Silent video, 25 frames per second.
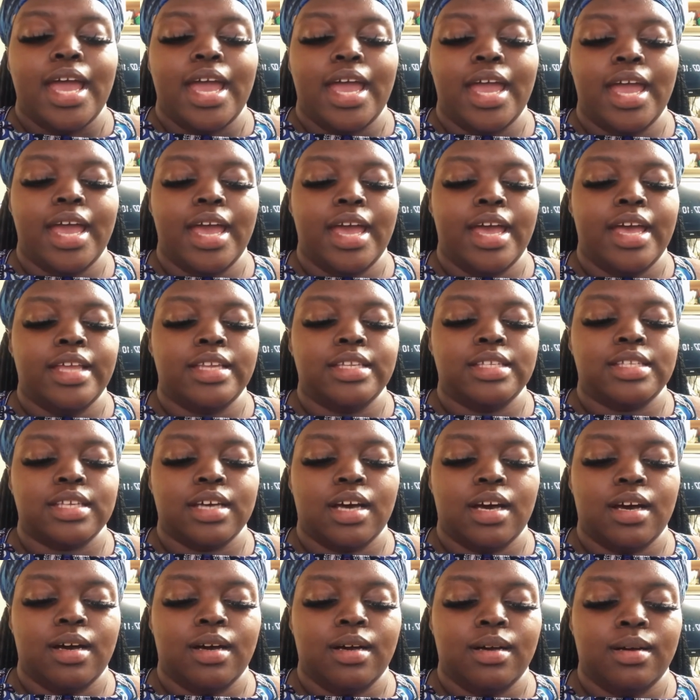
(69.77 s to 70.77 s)
And
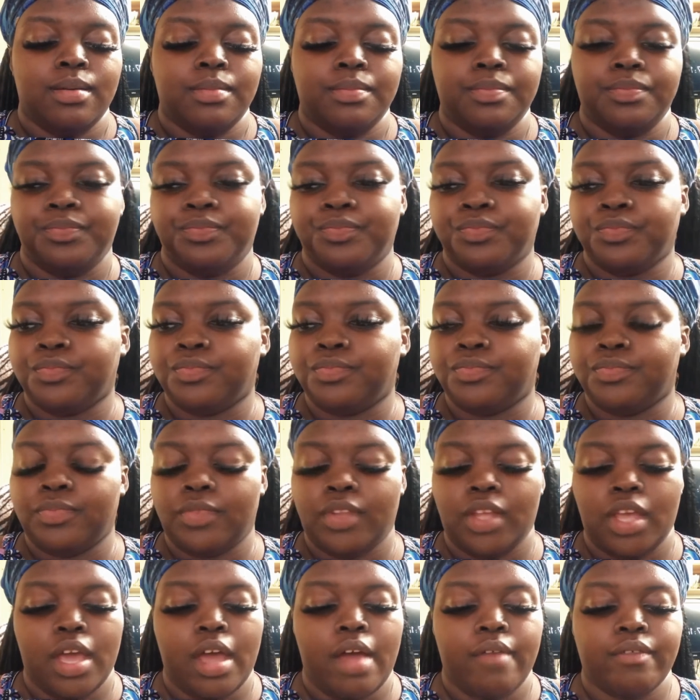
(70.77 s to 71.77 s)

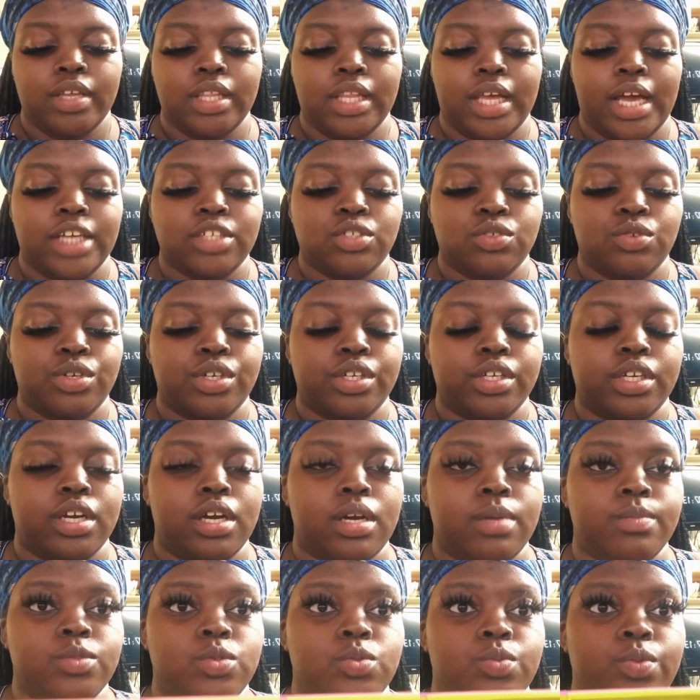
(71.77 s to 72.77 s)
yeah, every lash order
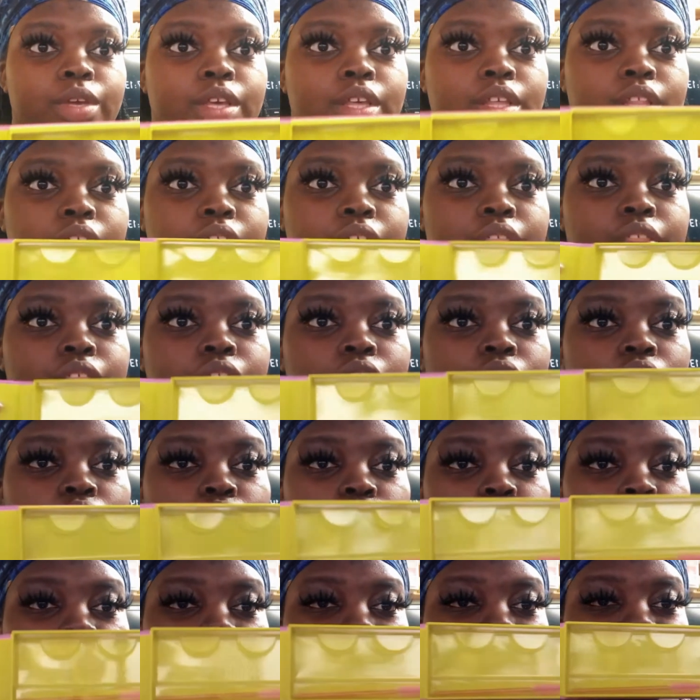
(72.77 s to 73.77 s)
comes with,
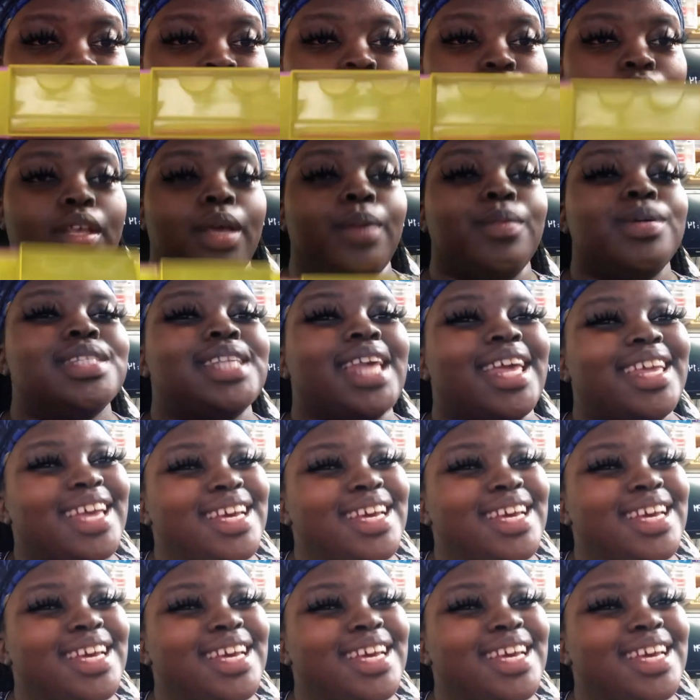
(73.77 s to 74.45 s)
can we say